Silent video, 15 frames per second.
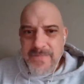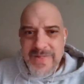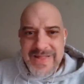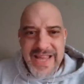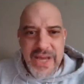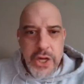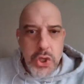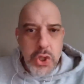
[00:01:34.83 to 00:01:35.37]

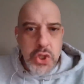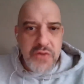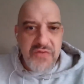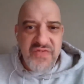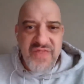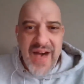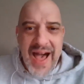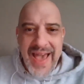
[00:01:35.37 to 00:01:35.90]
leaders
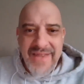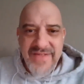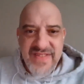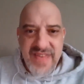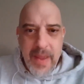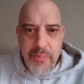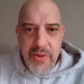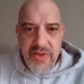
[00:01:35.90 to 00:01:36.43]
of five
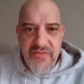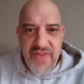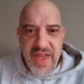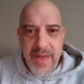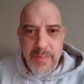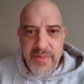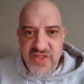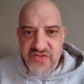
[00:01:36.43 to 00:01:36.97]
separate
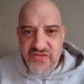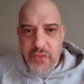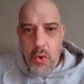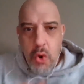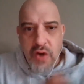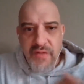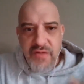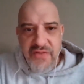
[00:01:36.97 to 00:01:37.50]
families,
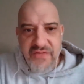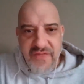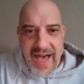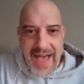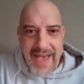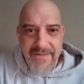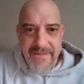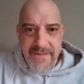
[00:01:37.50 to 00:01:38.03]
four of the
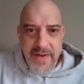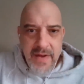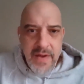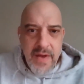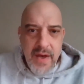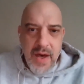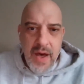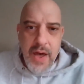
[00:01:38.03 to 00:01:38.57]
five
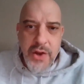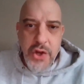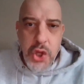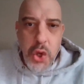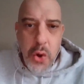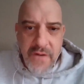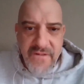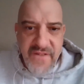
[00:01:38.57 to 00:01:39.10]
New
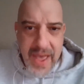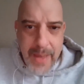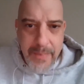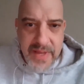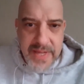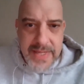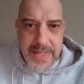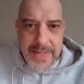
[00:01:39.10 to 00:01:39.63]
York
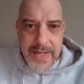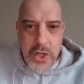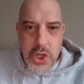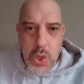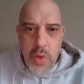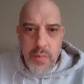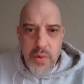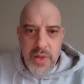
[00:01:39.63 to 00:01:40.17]
families, and then
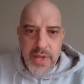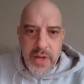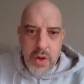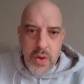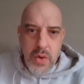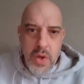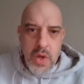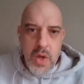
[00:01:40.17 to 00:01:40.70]
Joey
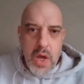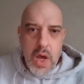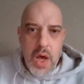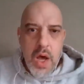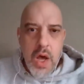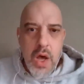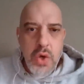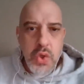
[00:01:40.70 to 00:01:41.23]
Merlino,
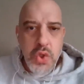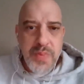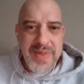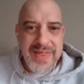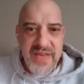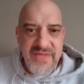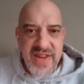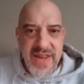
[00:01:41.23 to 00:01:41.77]
who's
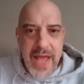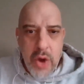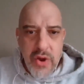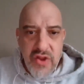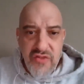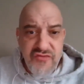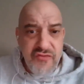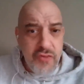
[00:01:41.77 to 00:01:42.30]
been living
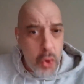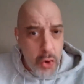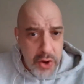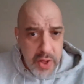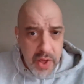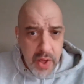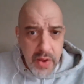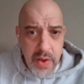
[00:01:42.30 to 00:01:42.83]
down in
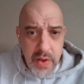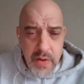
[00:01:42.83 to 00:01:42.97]
Florida